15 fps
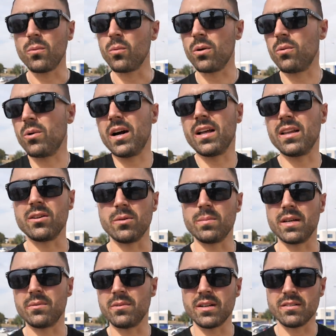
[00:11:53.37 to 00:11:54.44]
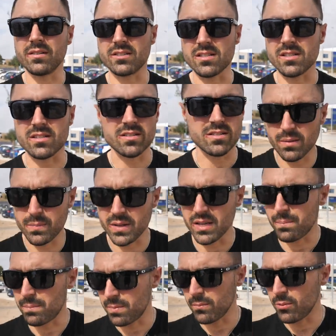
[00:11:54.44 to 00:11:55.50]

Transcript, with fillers: why a little bit? Why not just be a